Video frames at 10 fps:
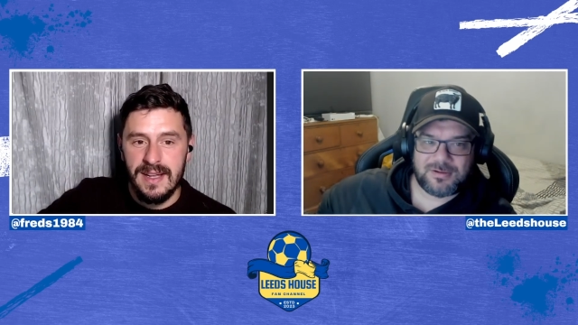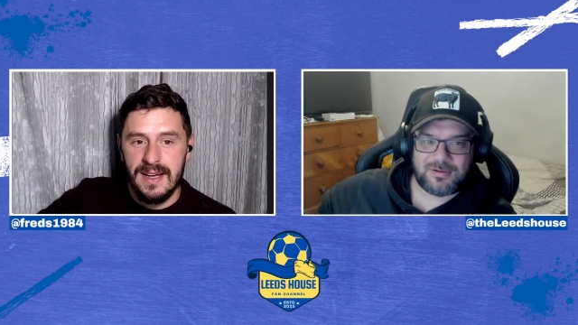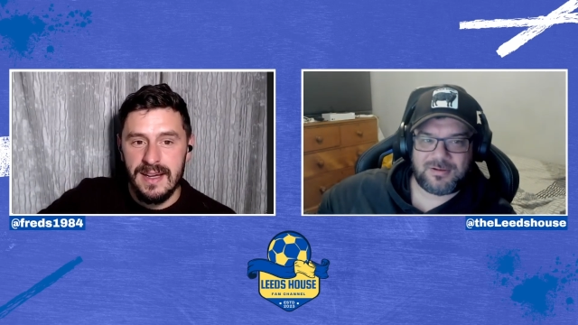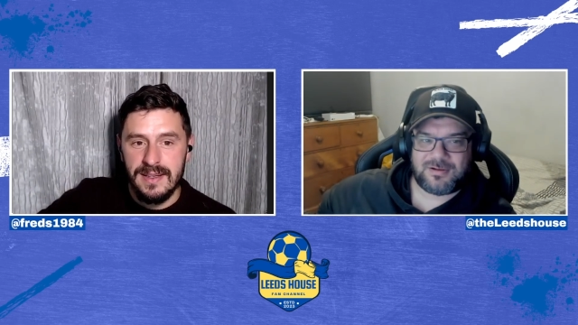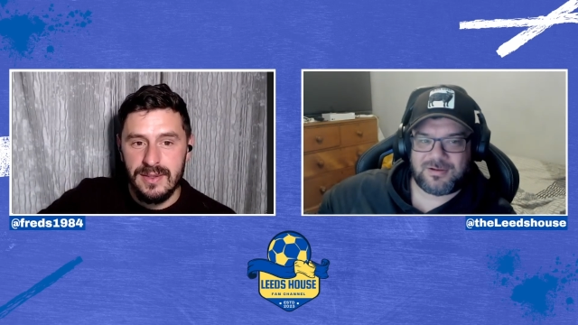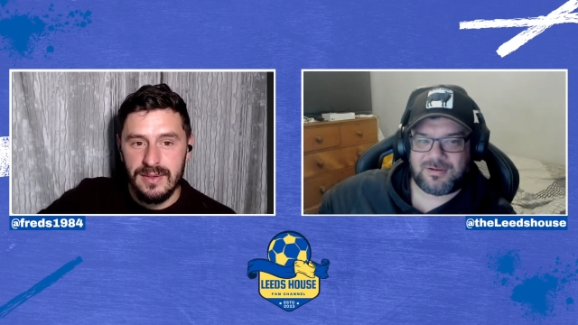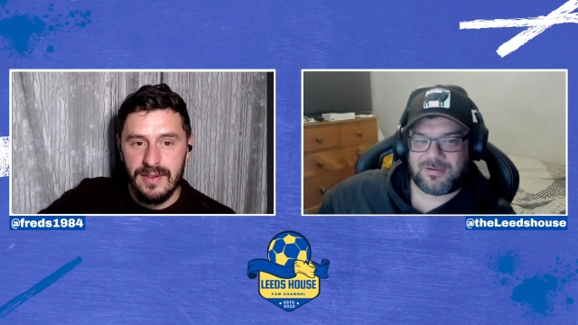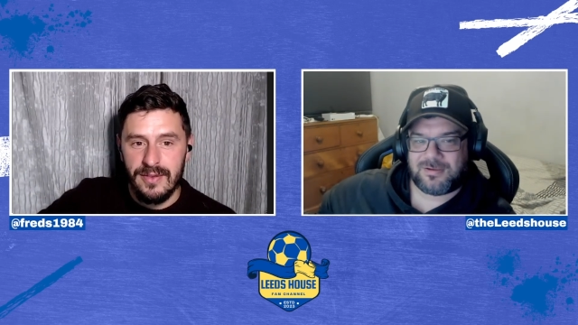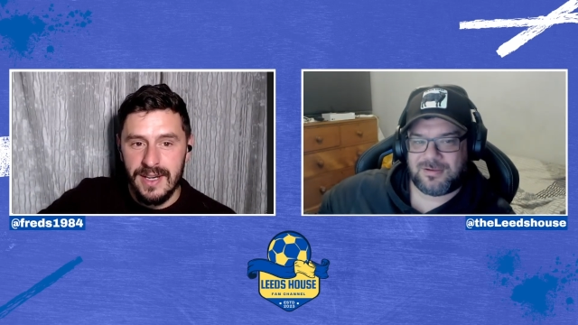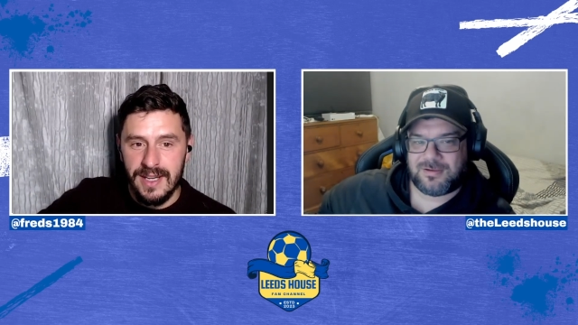Speaker 1: Uh, he took
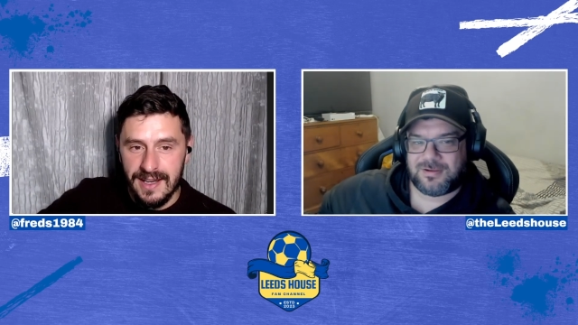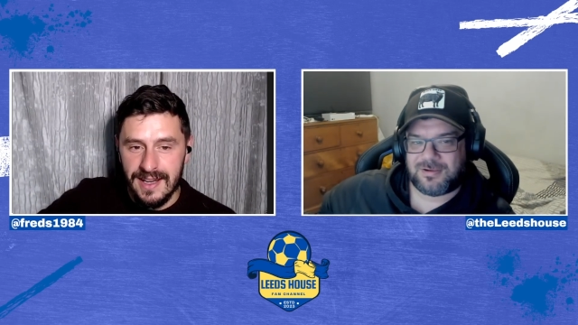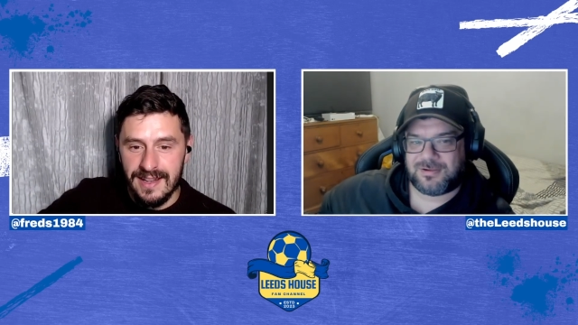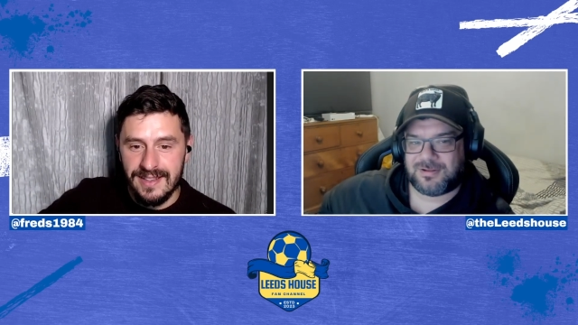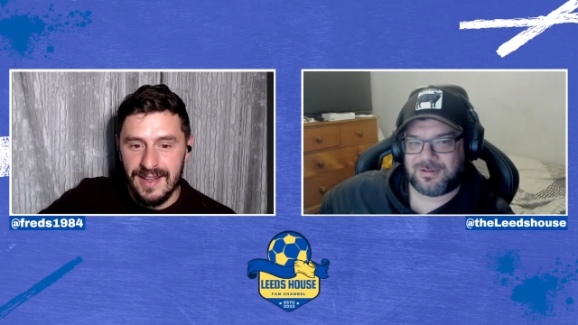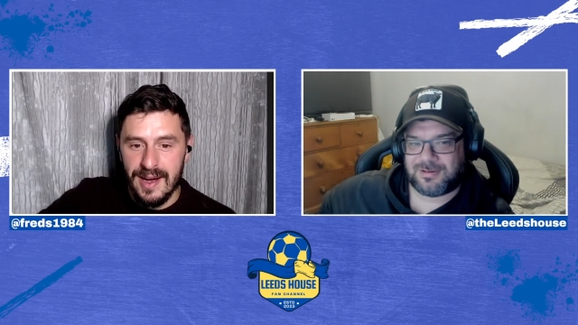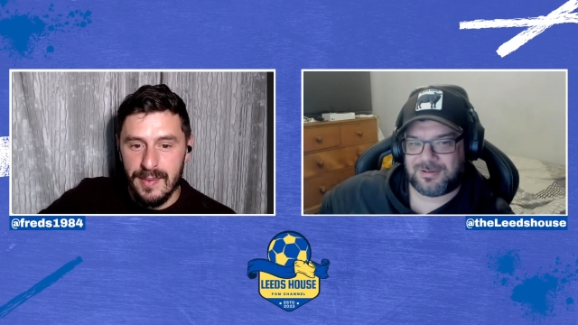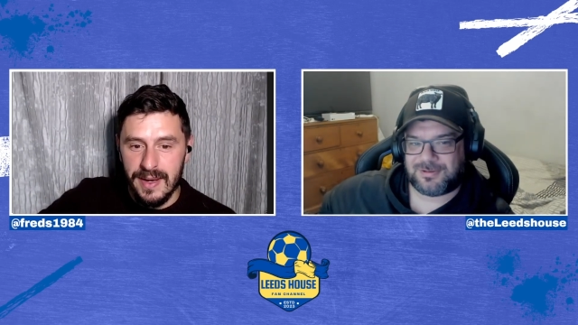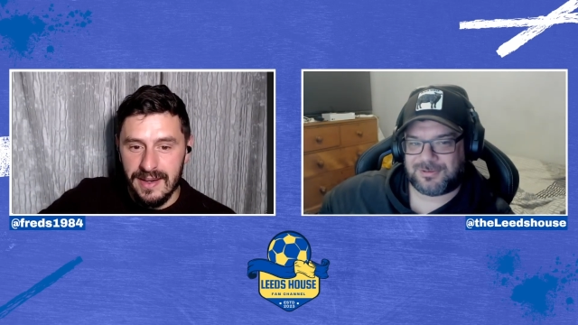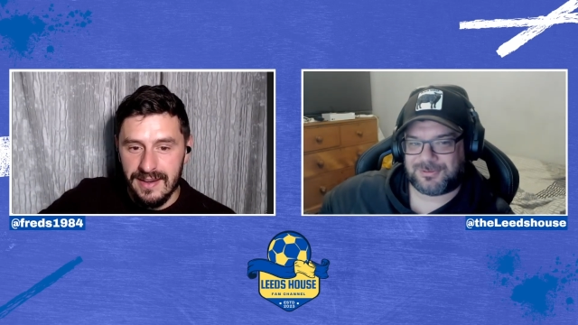that free kick against
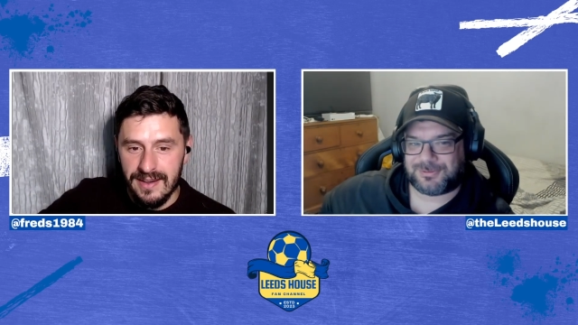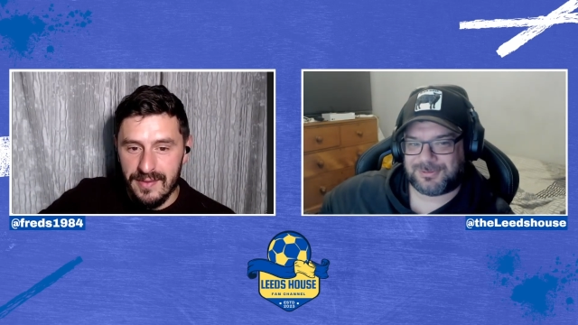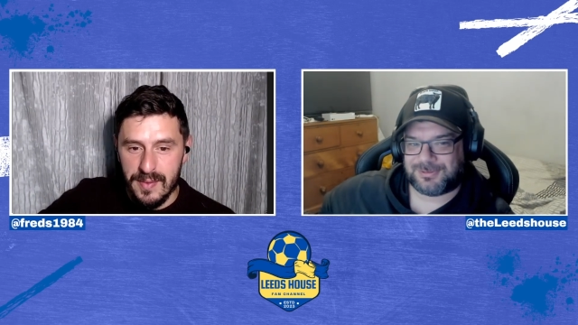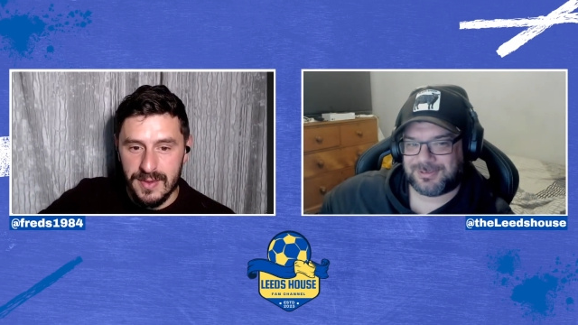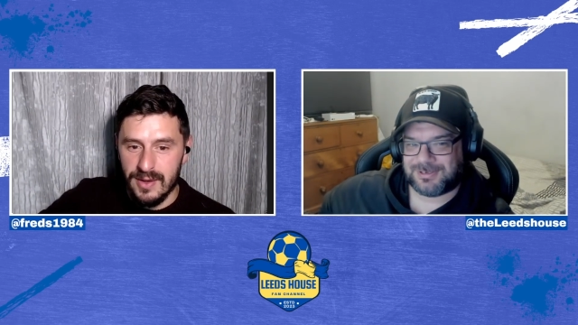Derby, and everyone was